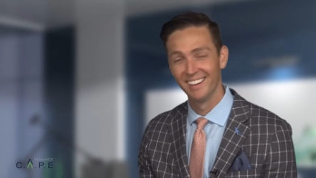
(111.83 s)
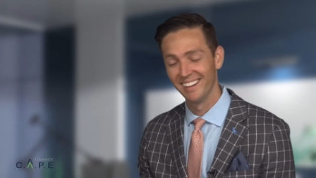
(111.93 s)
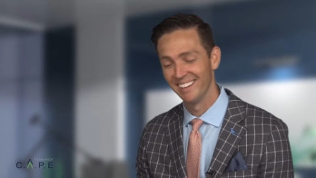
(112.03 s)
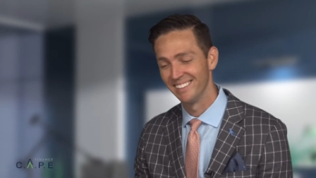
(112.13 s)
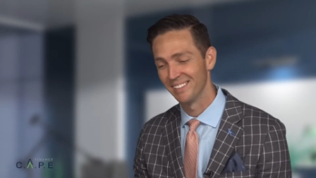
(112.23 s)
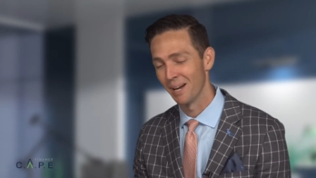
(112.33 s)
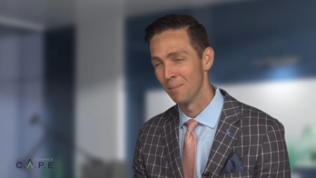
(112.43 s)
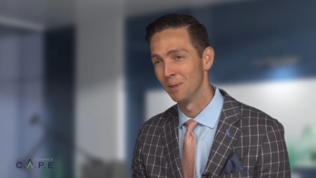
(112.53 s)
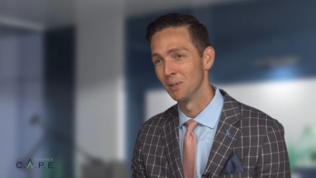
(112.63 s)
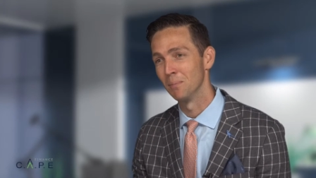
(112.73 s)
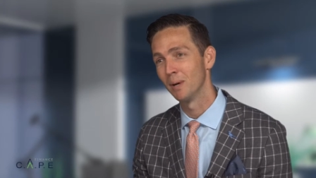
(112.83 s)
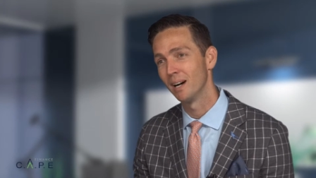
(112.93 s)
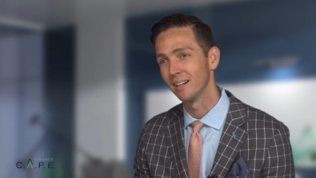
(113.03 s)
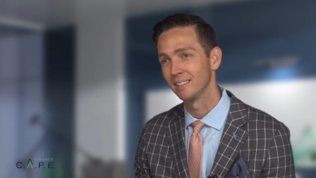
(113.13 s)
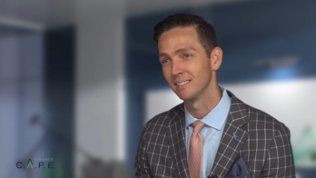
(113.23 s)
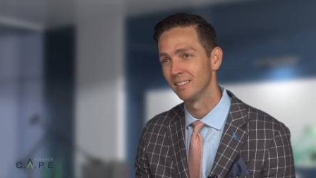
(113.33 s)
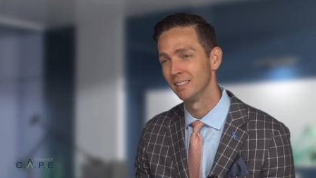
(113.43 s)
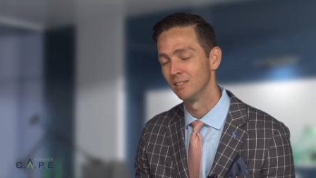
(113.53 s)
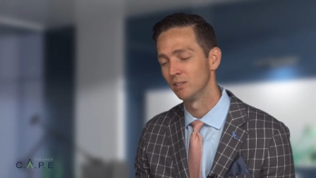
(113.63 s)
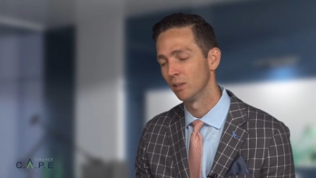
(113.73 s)
and he's got $1 million.
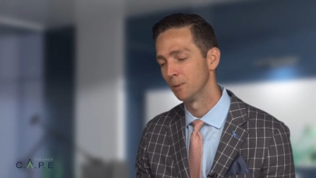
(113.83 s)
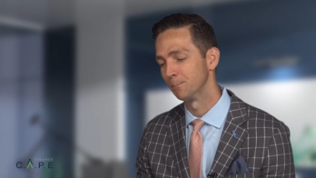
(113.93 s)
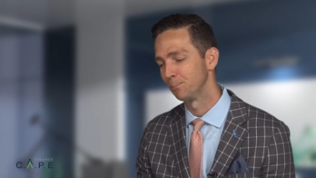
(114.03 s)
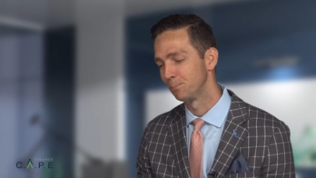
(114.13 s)
And so